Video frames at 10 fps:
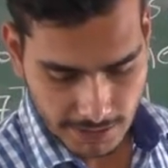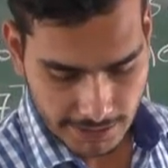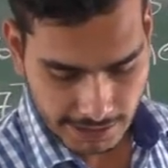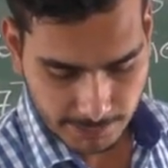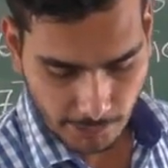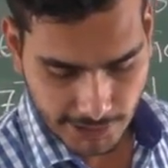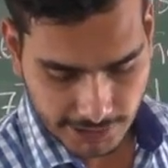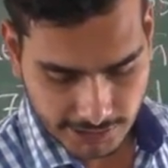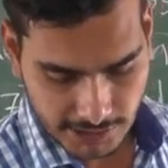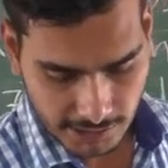Next point
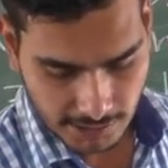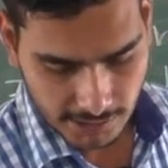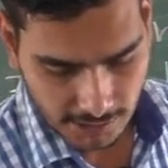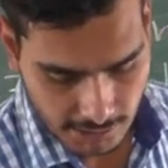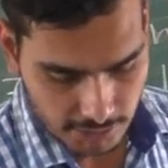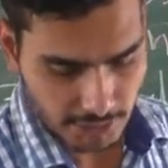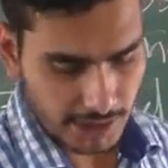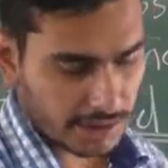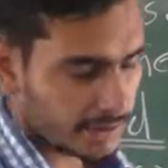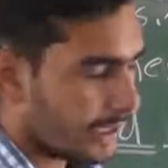is
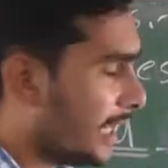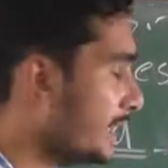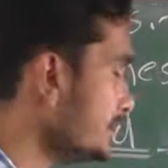under